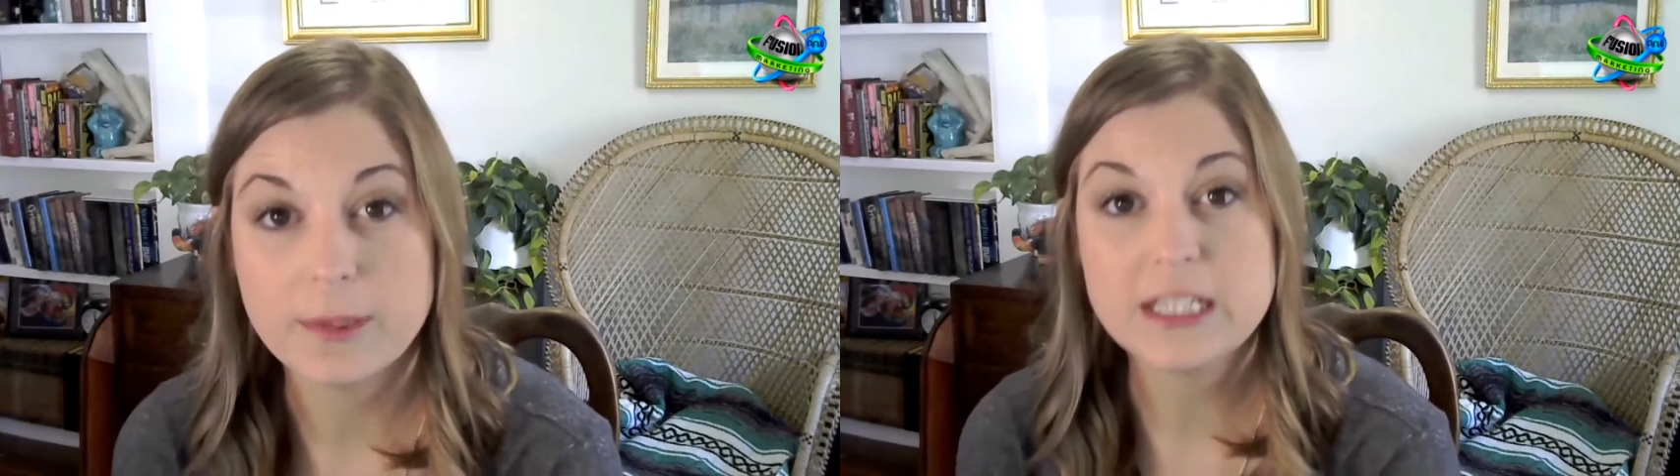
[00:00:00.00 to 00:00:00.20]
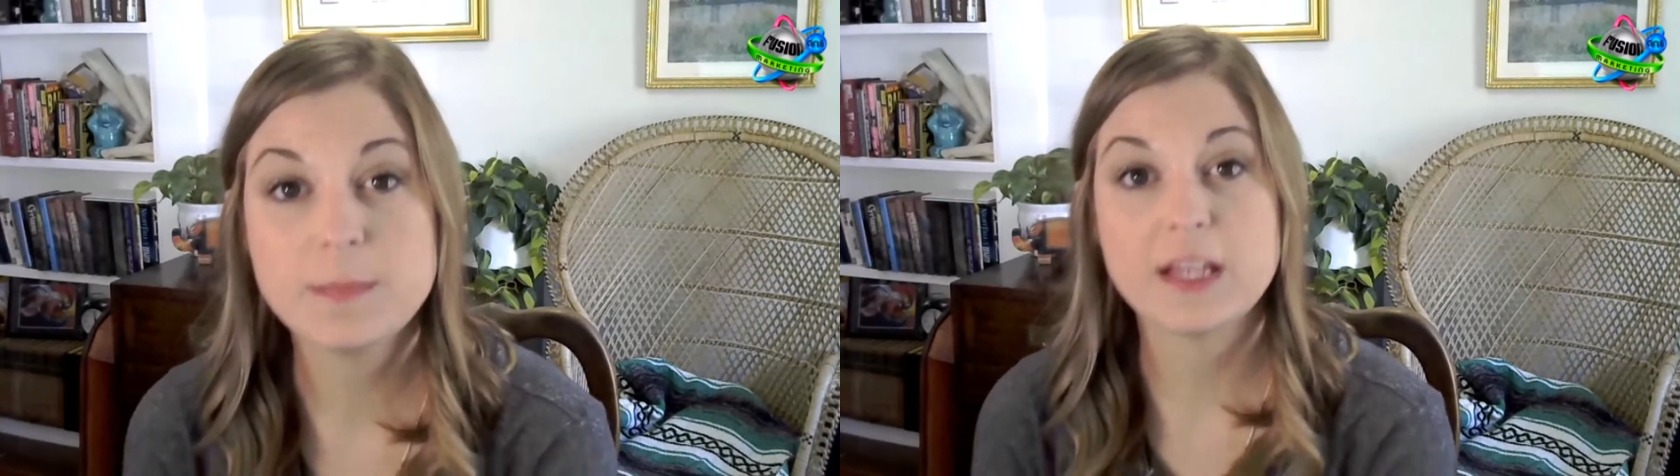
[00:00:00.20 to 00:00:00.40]

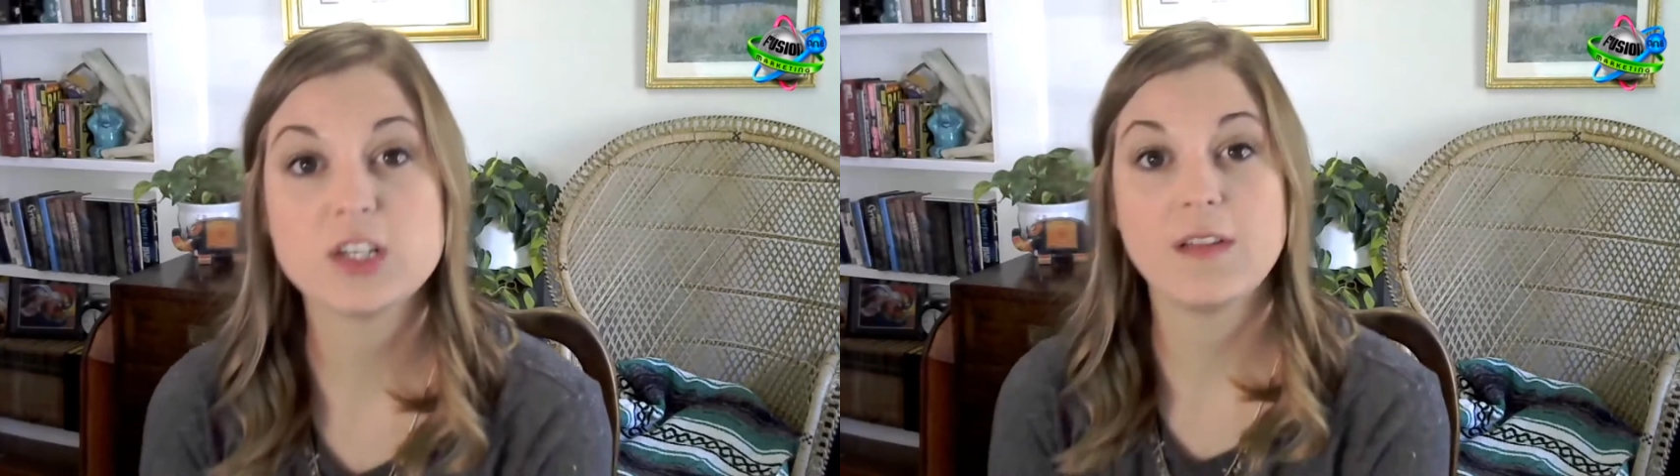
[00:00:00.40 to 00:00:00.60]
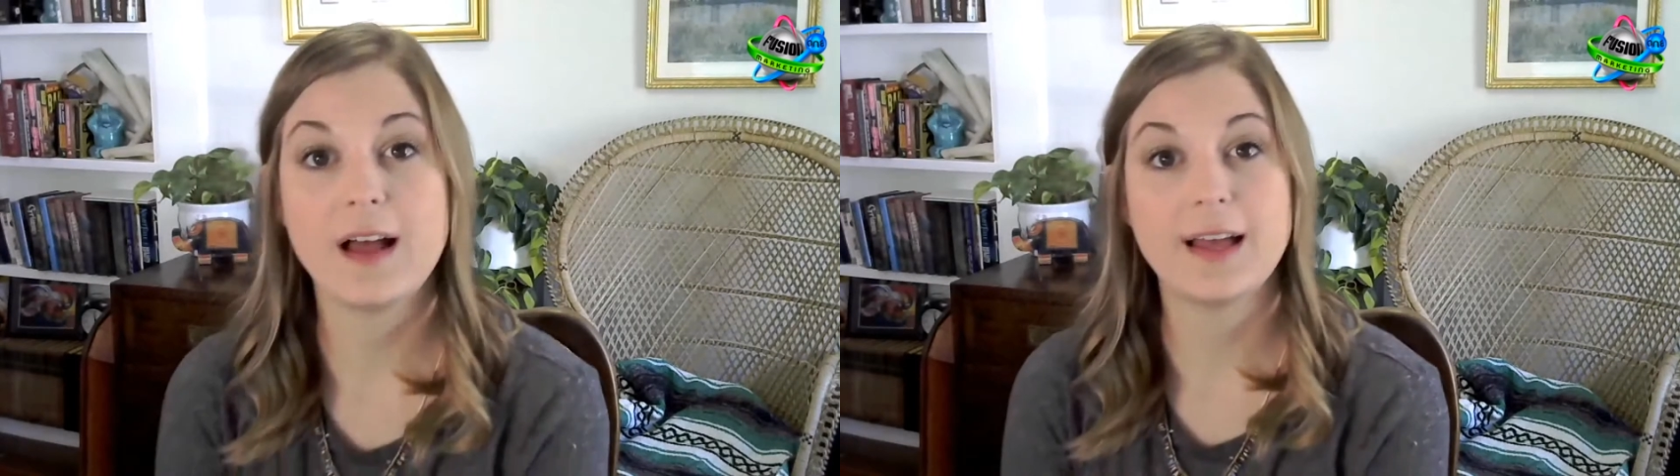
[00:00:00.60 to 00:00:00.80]
we
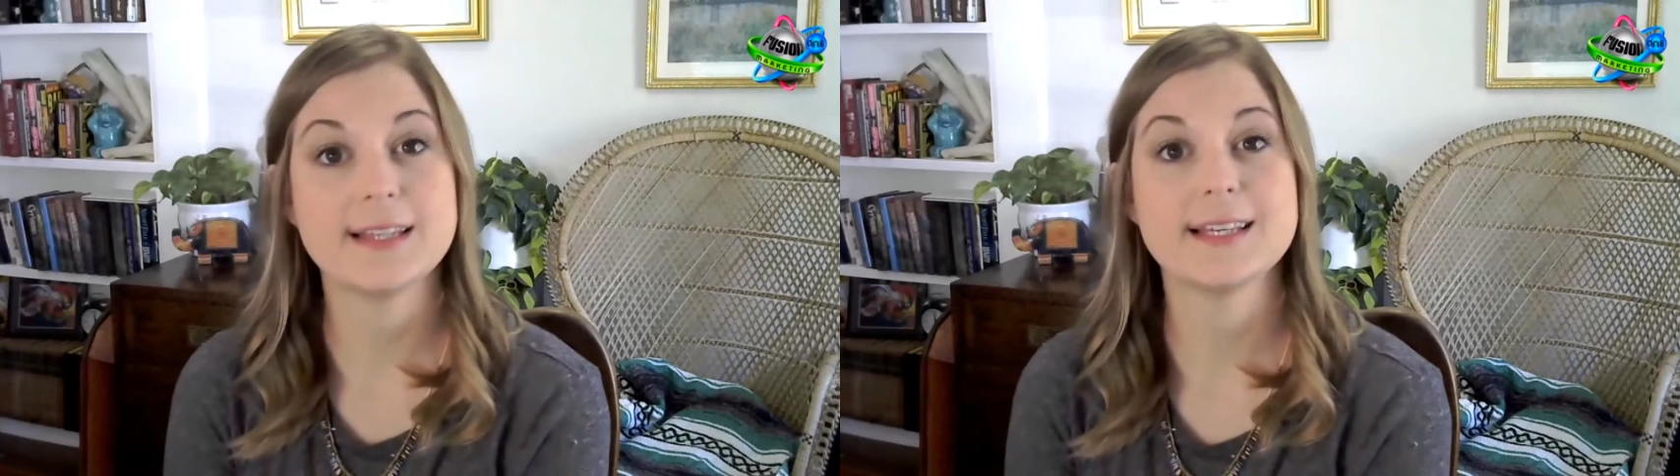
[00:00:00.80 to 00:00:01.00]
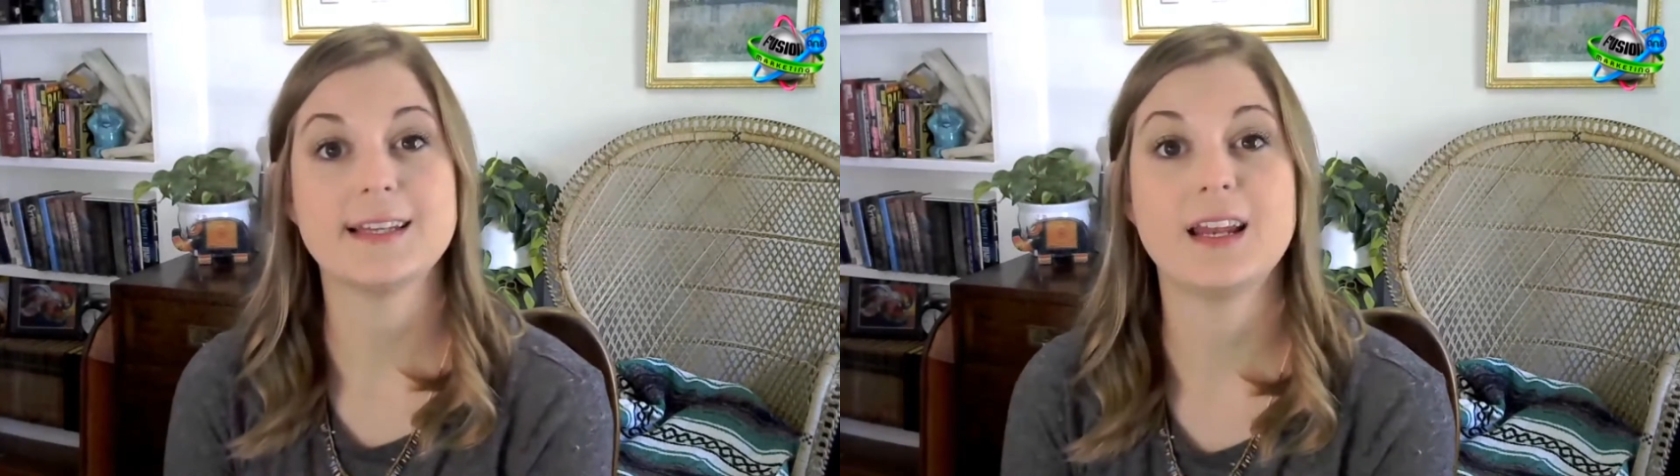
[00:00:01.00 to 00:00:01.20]

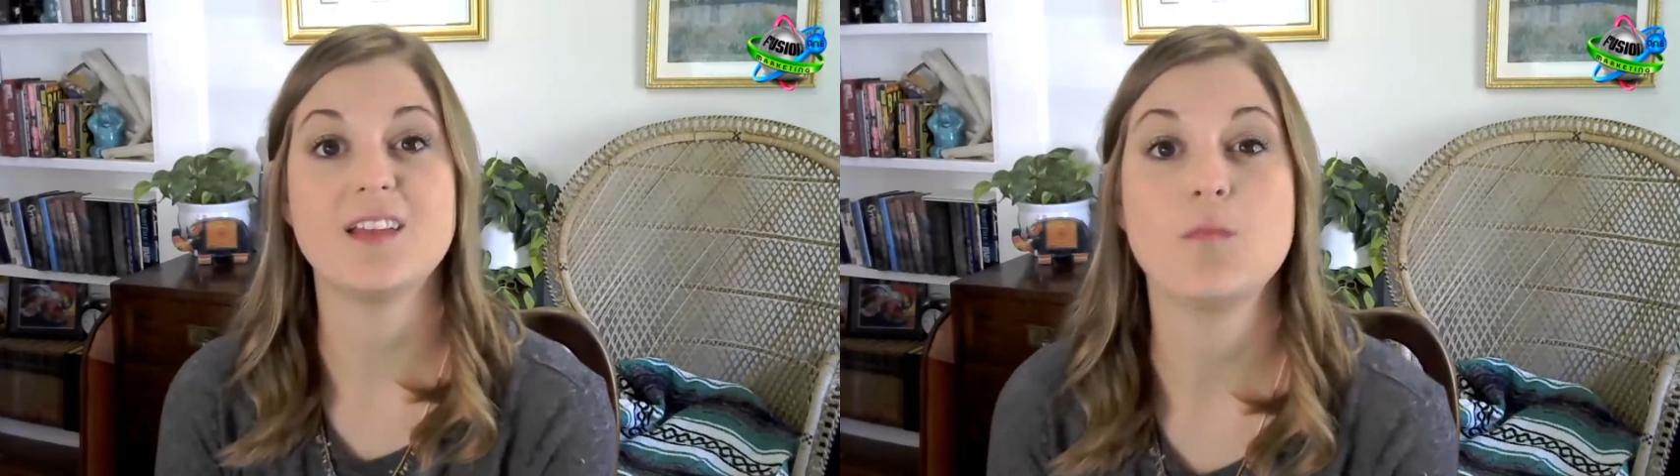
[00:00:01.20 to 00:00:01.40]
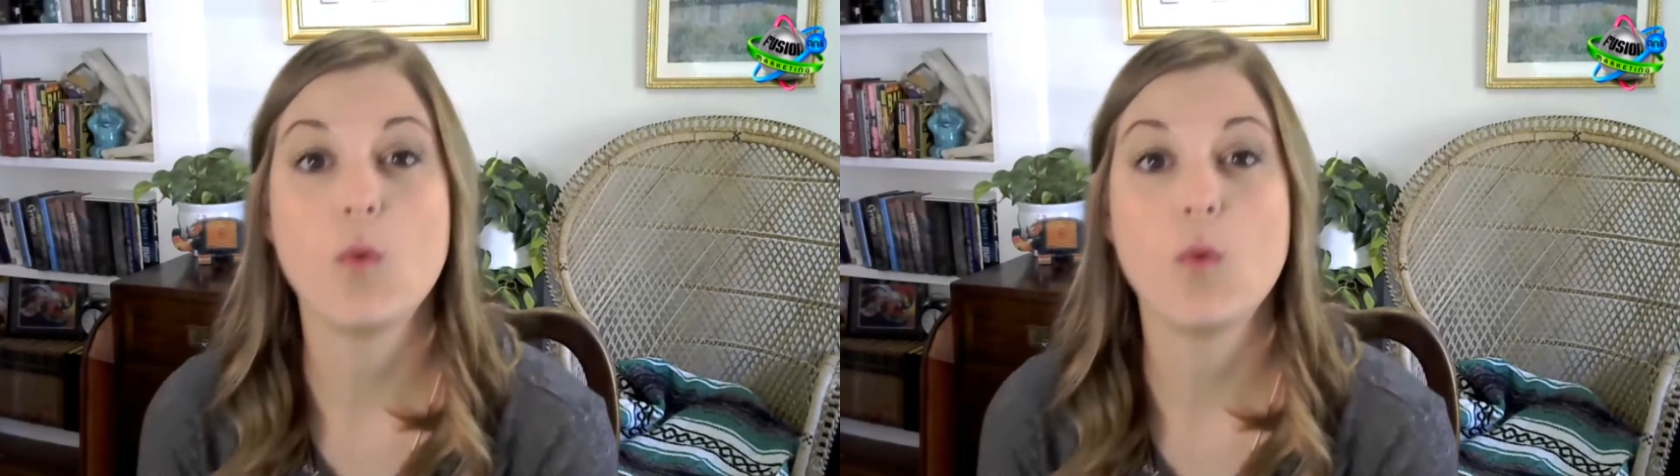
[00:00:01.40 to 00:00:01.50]
specialize in getting